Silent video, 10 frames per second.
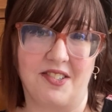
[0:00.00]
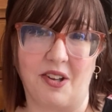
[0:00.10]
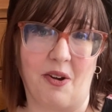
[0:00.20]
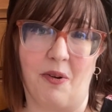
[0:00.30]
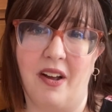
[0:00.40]

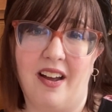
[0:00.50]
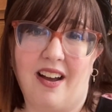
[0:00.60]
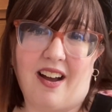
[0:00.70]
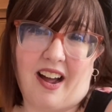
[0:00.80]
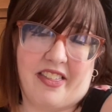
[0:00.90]
So
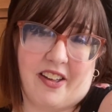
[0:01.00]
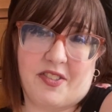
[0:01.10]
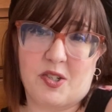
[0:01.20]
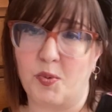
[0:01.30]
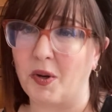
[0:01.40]
I thought
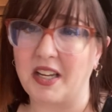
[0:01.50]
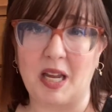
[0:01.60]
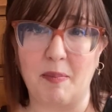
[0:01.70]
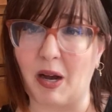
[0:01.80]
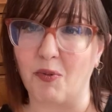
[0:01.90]
this one
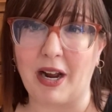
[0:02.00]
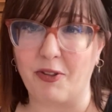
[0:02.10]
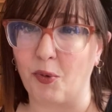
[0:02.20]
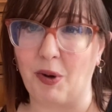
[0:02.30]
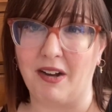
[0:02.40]
came out
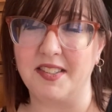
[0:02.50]
rather well,